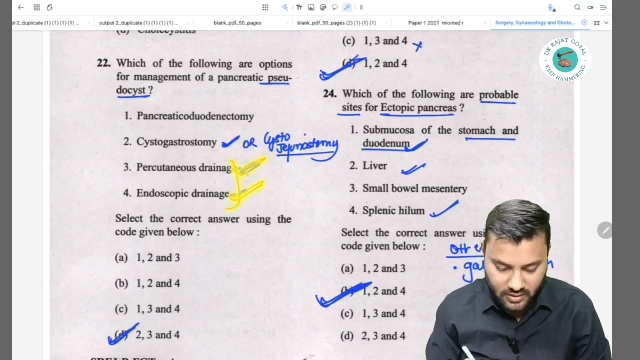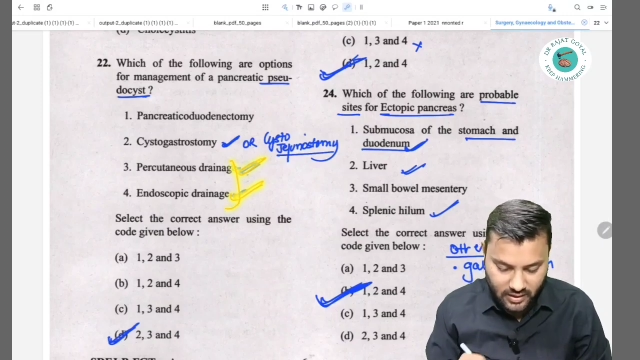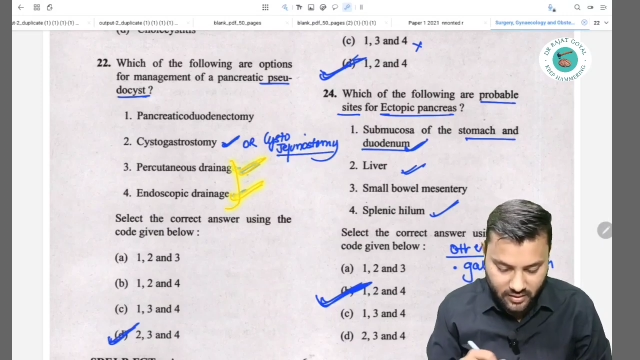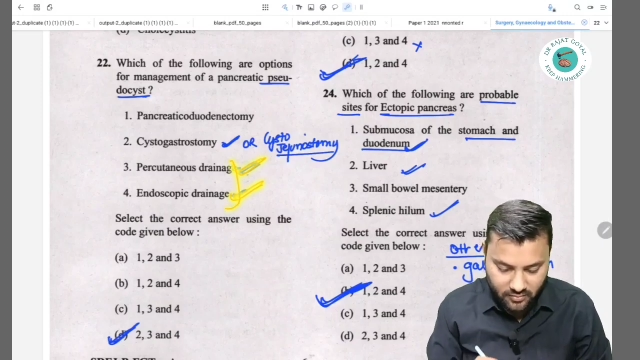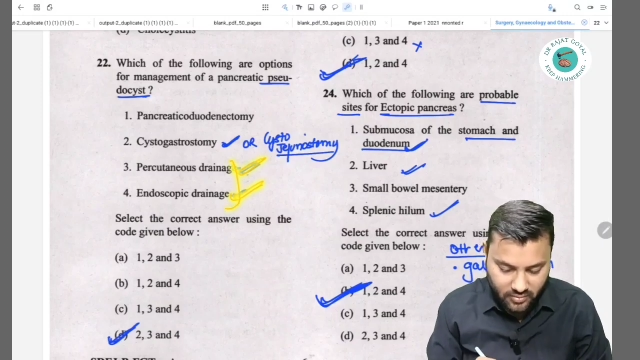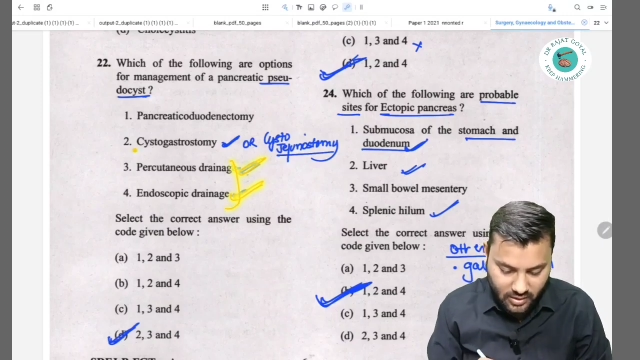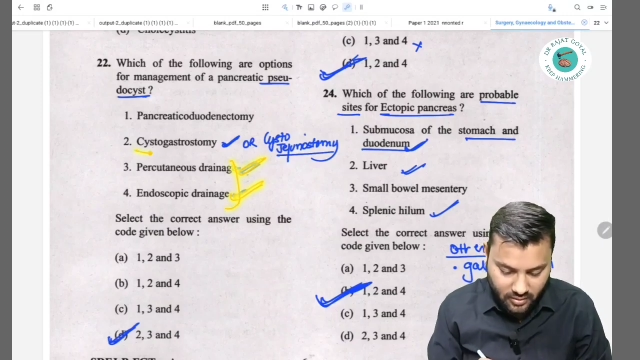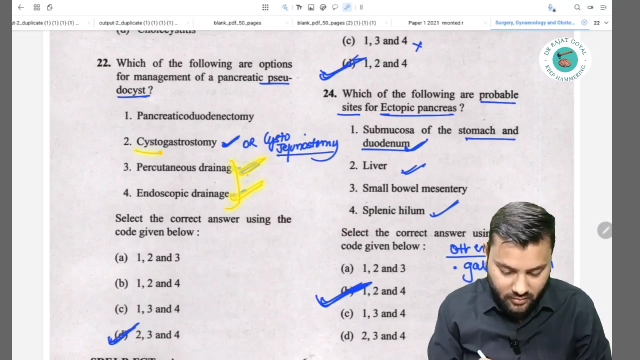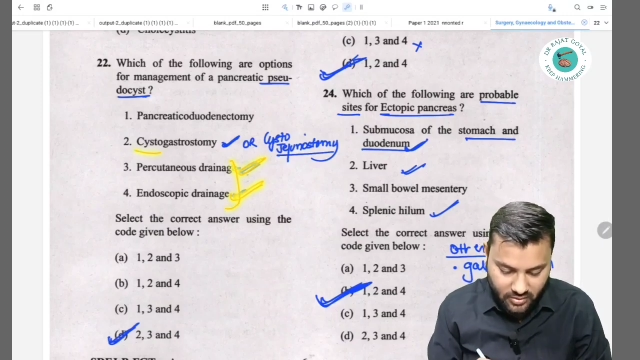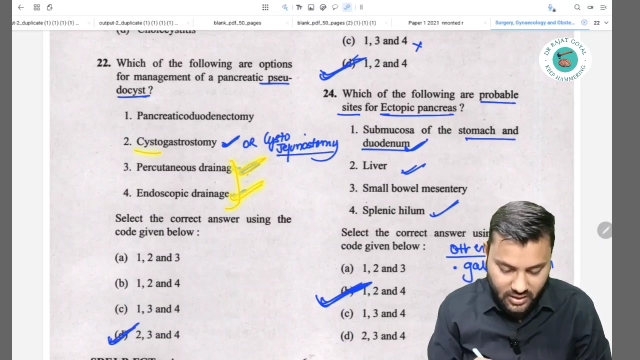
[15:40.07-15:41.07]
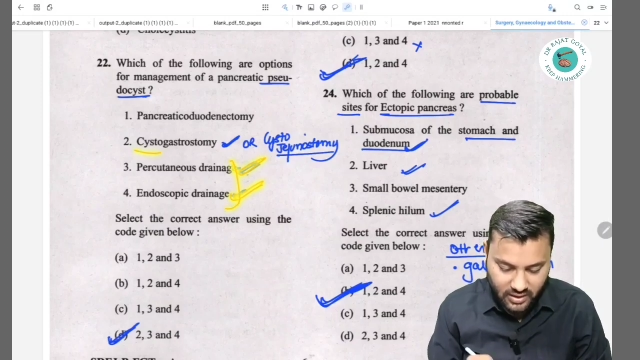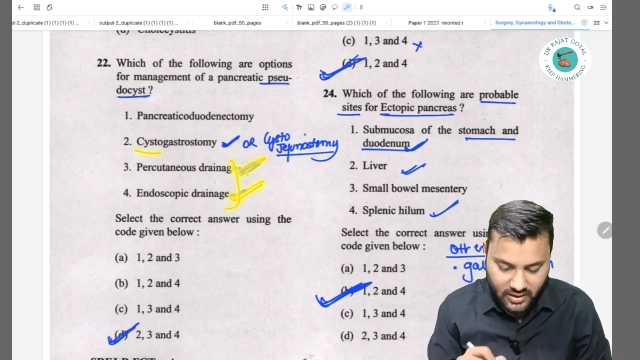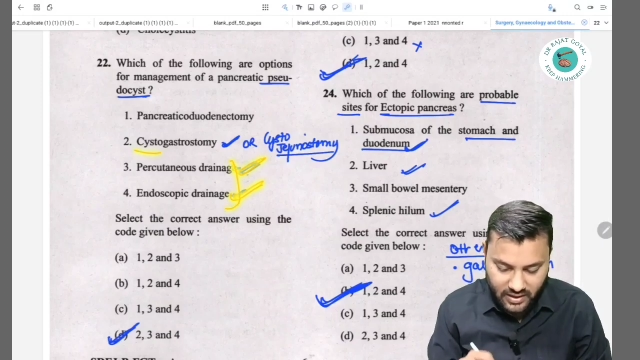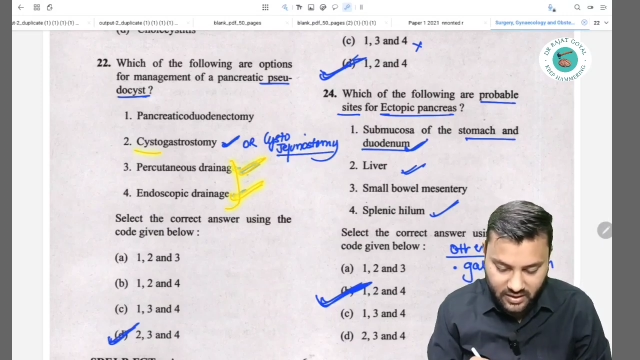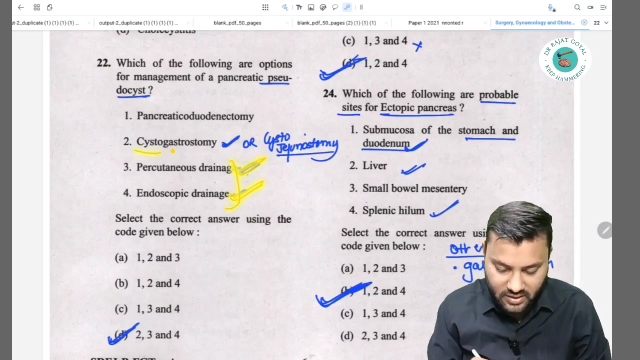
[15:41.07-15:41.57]
and we can
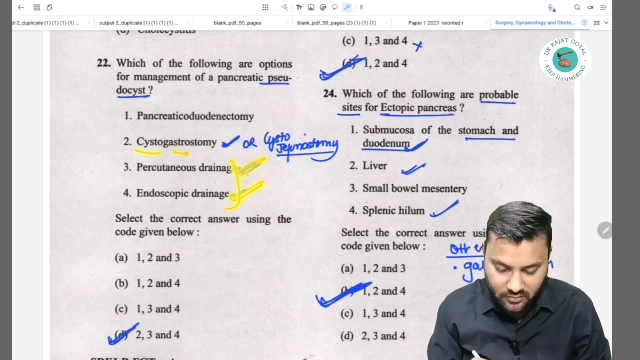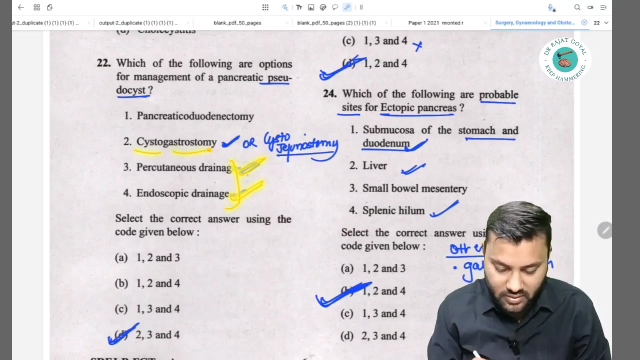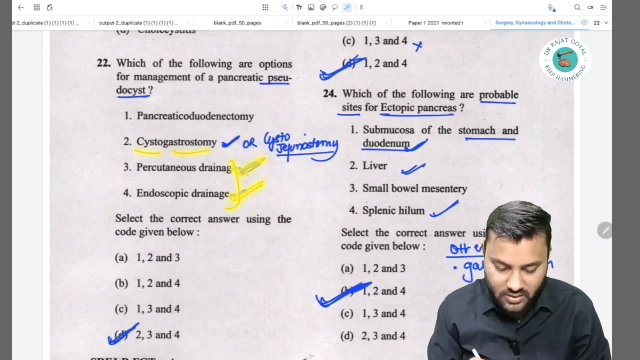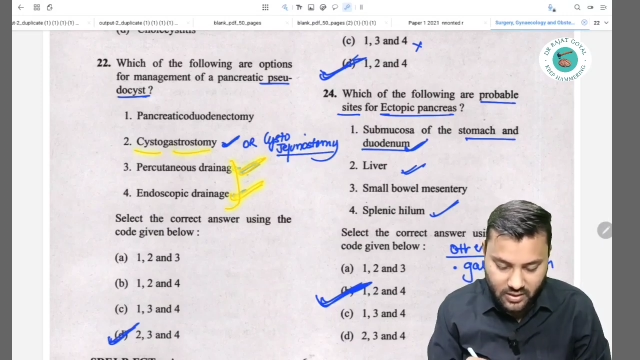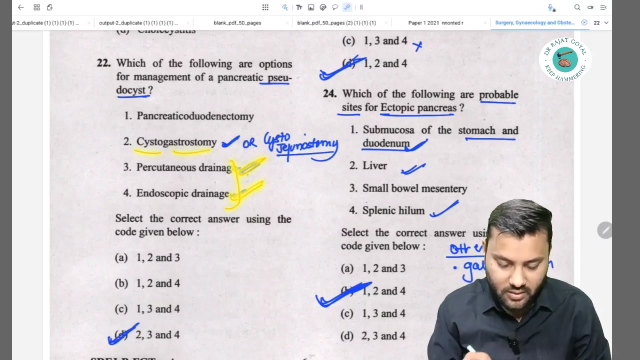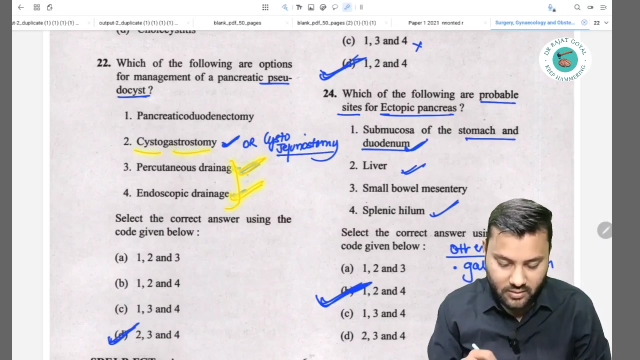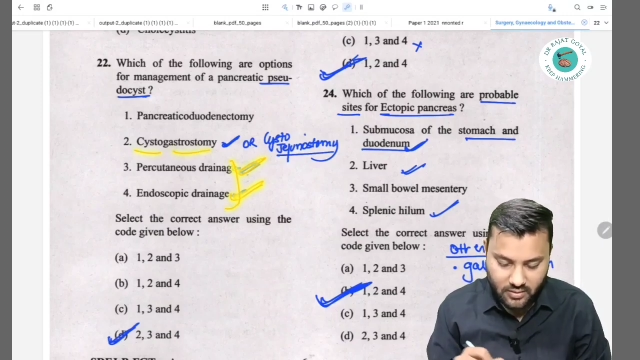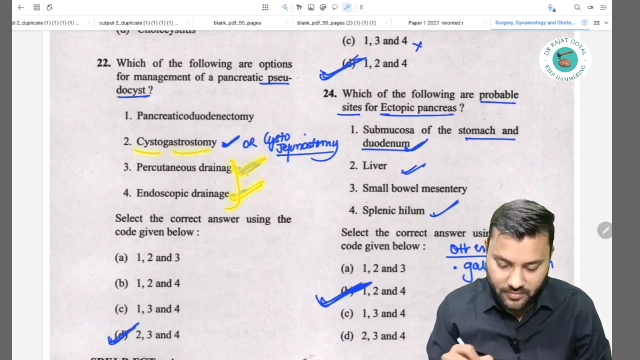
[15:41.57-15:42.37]
connect it with the